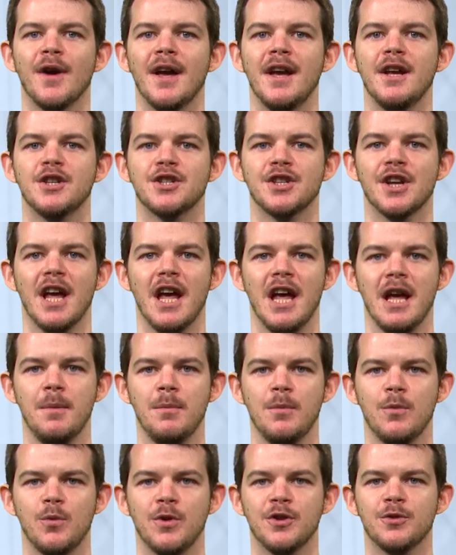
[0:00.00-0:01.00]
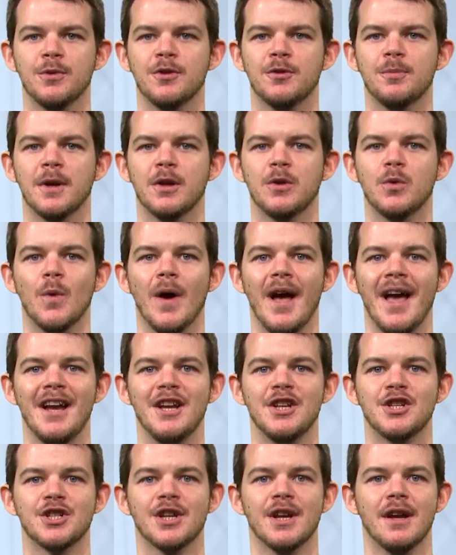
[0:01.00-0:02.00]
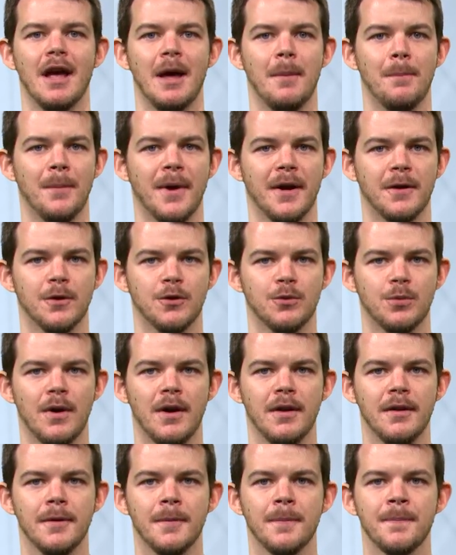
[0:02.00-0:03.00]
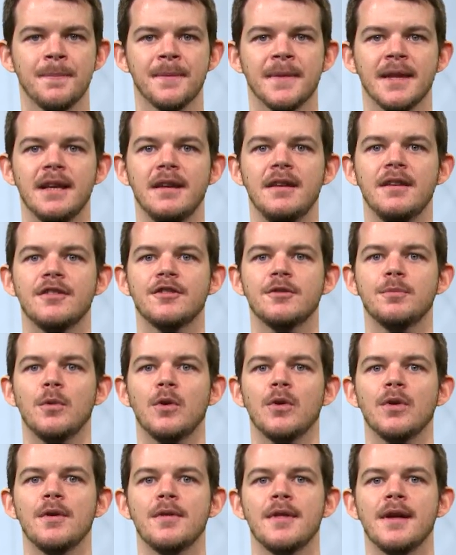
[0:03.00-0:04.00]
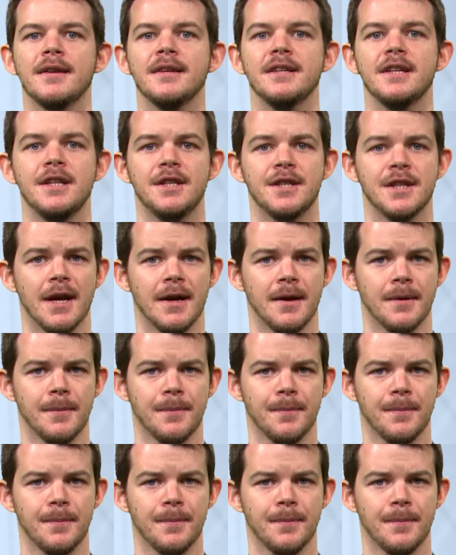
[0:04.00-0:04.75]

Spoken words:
Hm with respect to Hm-1 is smaller than eta.